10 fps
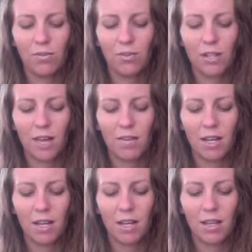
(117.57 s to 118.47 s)
for
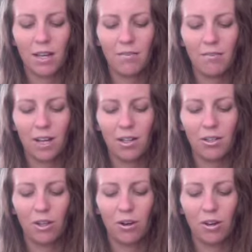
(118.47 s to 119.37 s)
David, let him follow
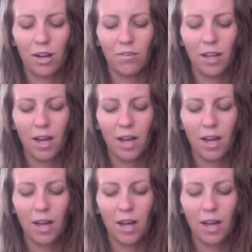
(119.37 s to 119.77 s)
Yoav."